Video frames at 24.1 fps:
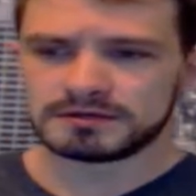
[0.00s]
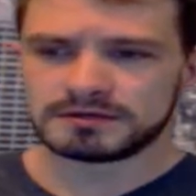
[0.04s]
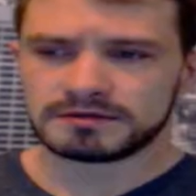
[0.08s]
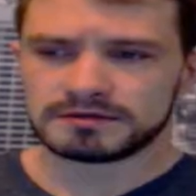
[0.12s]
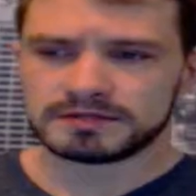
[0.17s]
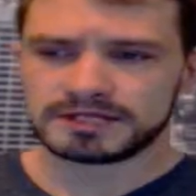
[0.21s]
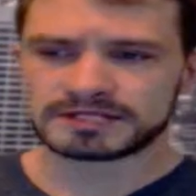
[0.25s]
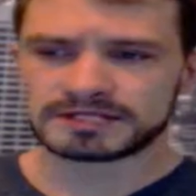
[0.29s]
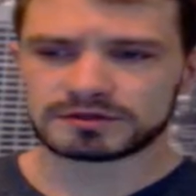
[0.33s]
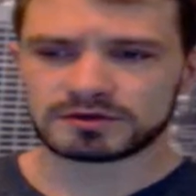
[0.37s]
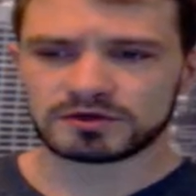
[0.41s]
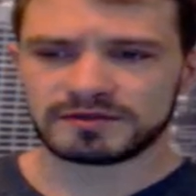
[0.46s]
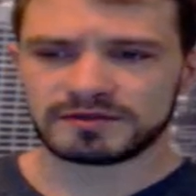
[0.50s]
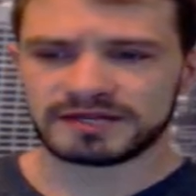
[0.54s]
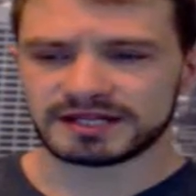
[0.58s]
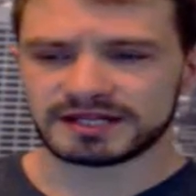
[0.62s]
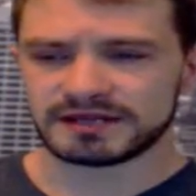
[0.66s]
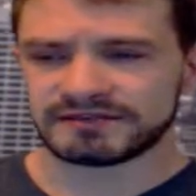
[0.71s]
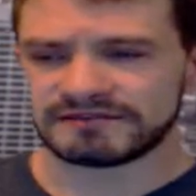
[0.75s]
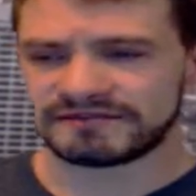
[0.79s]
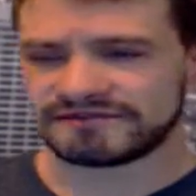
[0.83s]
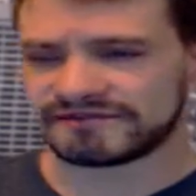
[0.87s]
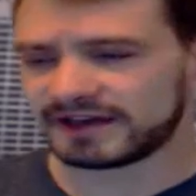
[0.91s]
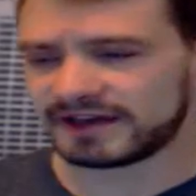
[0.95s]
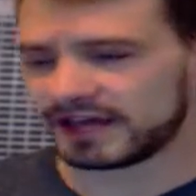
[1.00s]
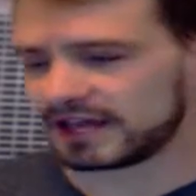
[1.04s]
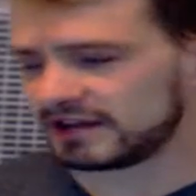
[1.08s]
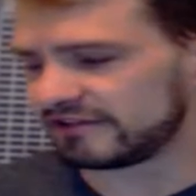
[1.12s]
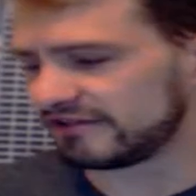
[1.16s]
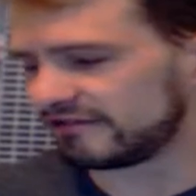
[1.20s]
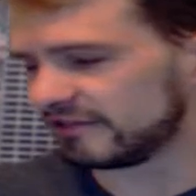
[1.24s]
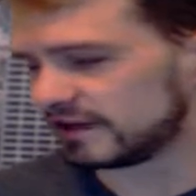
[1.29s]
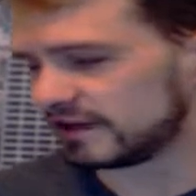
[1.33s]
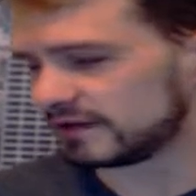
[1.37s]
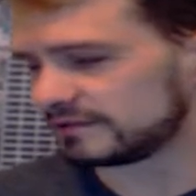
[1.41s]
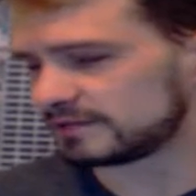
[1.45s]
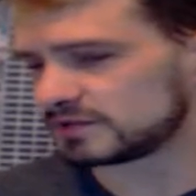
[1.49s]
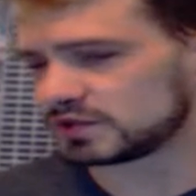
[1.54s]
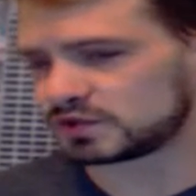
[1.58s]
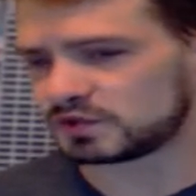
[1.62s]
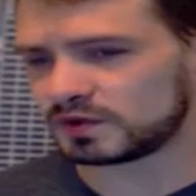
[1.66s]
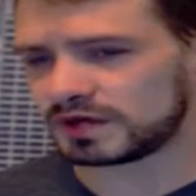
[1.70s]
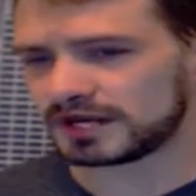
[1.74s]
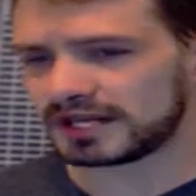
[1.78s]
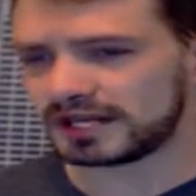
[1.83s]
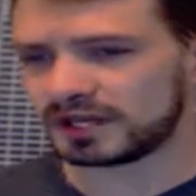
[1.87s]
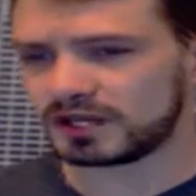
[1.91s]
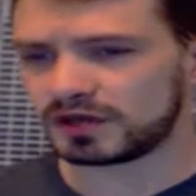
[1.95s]
This one will be kind of fun.
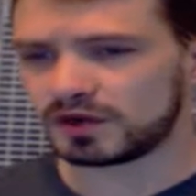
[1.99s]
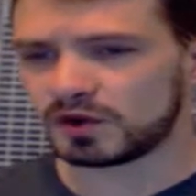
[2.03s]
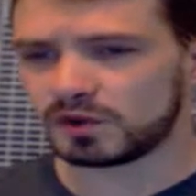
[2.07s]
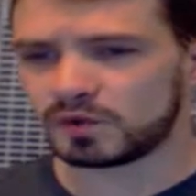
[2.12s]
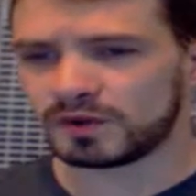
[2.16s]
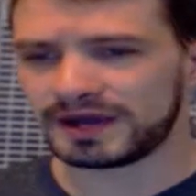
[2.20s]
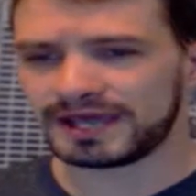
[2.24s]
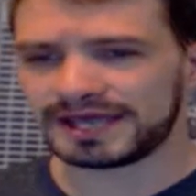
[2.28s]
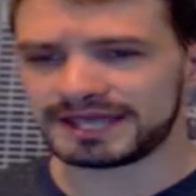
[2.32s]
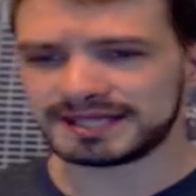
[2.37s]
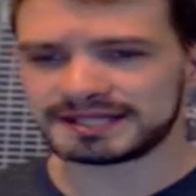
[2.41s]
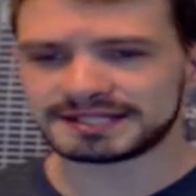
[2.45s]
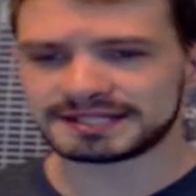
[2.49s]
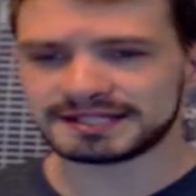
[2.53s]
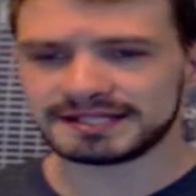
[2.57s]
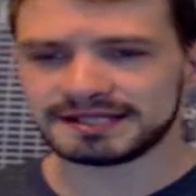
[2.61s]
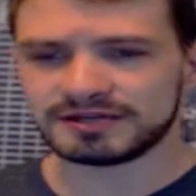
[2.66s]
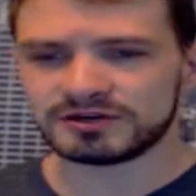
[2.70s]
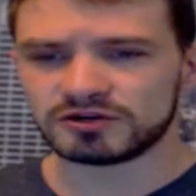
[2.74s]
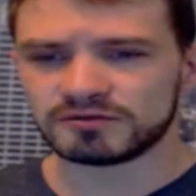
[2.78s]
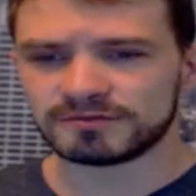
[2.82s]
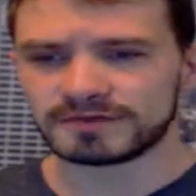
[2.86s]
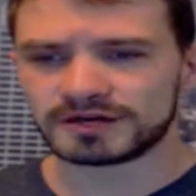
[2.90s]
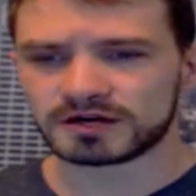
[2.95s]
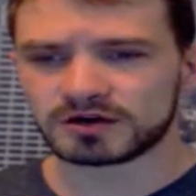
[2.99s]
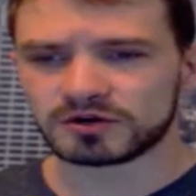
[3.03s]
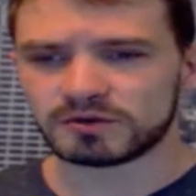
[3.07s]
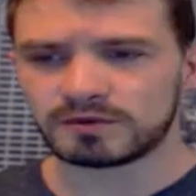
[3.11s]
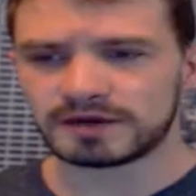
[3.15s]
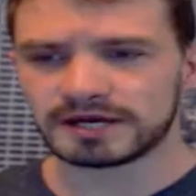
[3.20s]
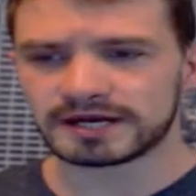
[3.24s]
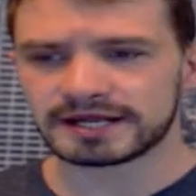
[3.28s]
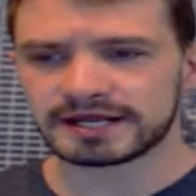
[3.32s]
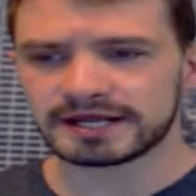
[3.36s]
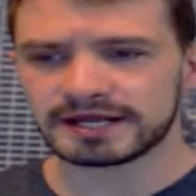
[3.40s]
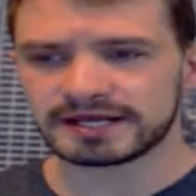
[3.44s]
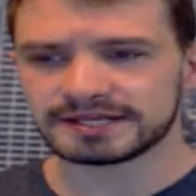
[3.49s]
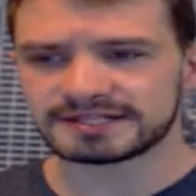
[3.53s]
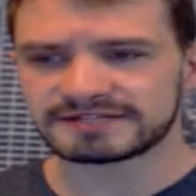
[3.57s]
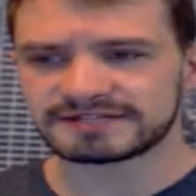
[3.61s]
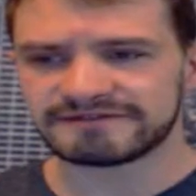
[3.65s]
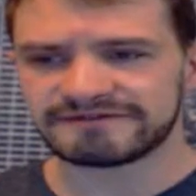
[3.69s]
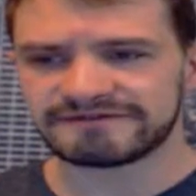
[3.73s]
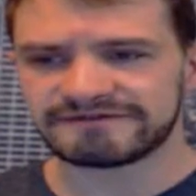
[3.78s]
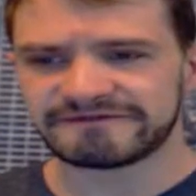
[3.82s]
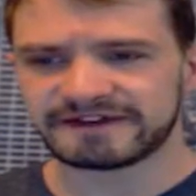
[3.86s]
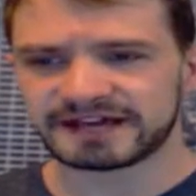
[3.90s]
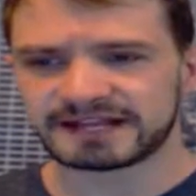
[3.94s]
20 ways legal marijuana has
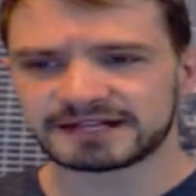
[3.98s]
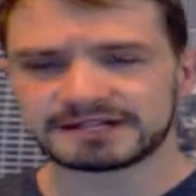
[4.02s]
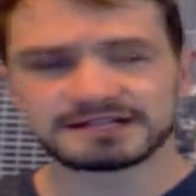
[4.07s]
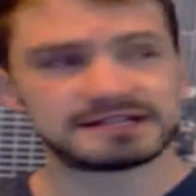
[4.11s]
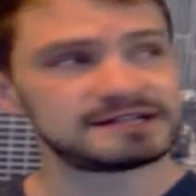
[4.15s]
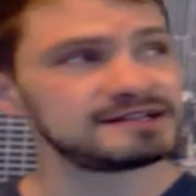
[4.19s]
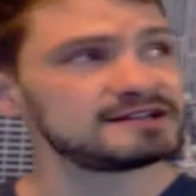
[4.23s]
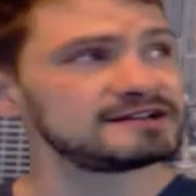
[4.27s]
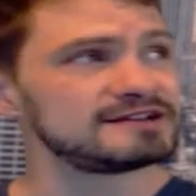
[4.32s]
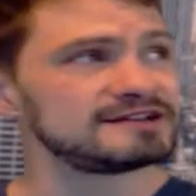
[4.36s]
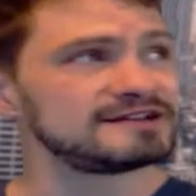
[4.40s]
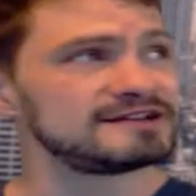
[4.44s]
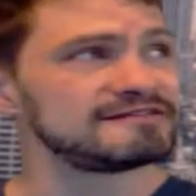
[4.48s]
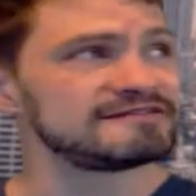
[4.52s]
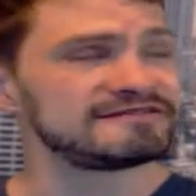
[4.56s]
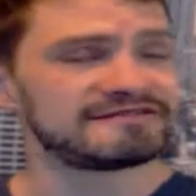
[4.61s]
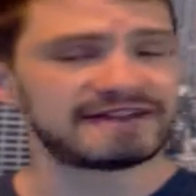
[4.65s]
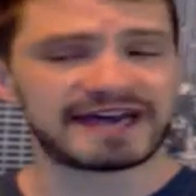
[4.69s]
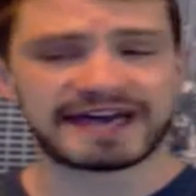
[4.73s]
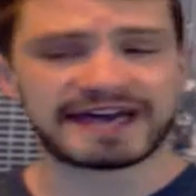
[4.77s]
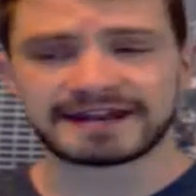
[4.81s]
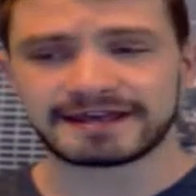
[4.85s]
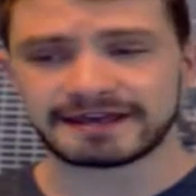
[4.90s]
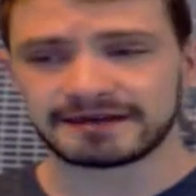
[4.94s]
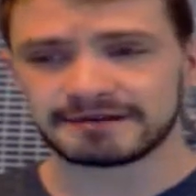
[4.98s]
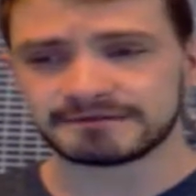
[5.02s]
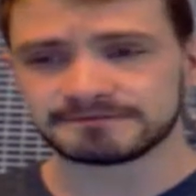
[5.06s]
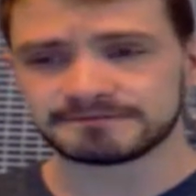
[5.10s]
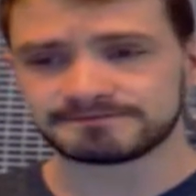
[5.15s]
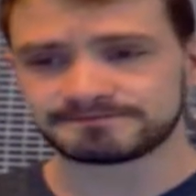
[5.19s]
affected Nevada.